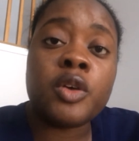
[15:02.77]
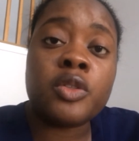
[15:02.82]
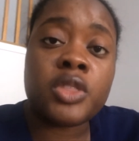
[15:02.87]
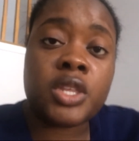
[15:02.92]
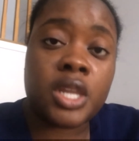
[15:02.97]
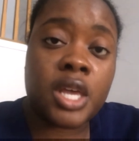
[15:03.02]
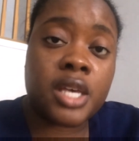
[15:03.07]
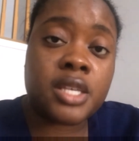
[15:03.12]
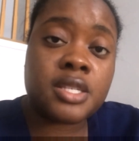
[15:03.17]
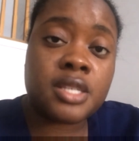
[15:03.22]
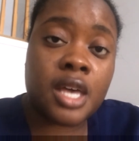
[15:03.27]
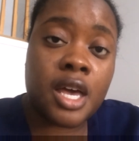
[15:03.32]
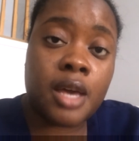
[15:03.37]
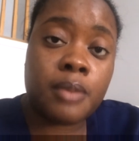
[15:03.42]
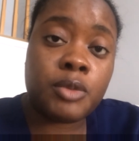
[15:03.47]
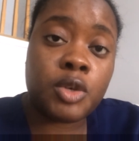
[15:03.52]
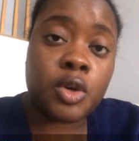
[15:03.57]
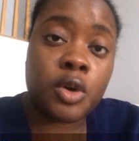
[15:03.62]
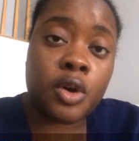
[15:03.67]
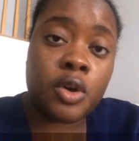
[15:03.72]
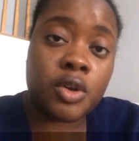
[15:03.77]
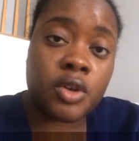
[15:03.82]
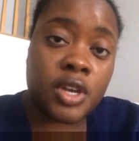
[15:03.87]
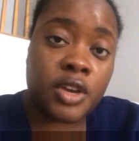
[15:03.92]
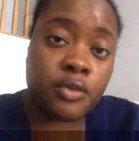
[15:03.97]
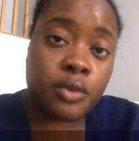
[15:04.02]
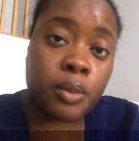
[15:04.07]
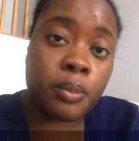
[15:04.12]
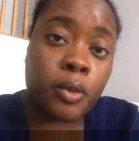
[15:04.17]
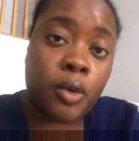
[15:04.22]
the next time you go to
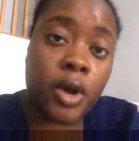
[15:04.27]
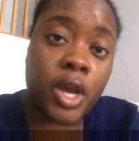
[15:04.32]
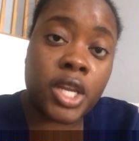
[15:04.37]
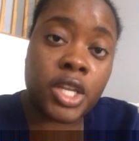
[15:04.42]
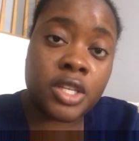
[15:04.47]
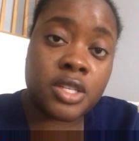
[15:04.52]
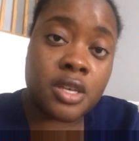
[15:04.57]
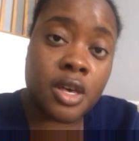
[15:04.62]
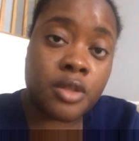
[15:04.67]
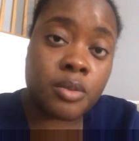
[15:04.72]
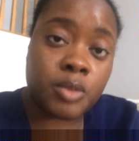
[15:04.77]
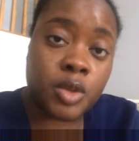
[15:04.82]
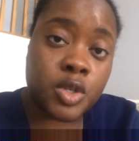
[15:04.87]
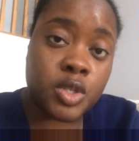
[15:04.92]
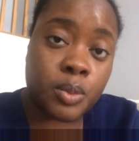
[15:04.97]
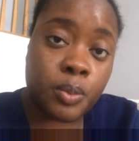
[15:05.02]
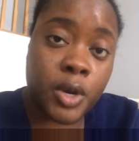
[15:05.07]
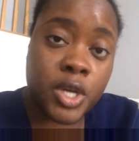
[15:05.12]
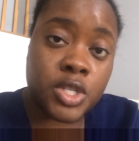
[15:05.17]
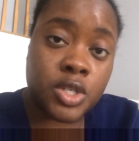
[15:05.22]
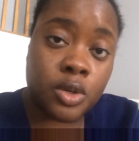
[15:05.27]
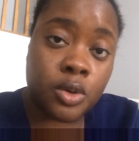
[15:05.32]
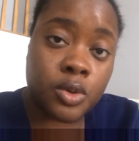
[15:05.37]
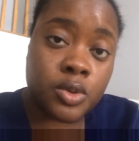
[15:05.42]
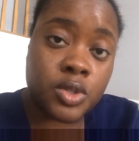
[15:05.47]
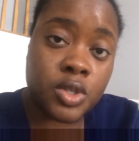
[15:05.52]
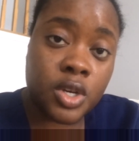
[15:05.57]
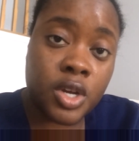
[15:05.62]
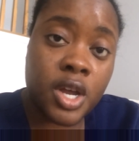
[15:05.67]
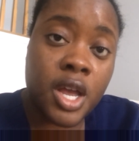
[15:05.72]
give a report and you tell them there's a pressure
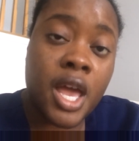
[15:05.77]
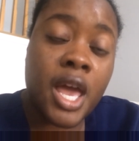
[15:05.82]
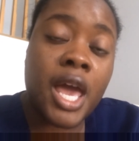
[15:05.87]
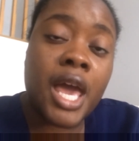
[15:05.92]
ulcer,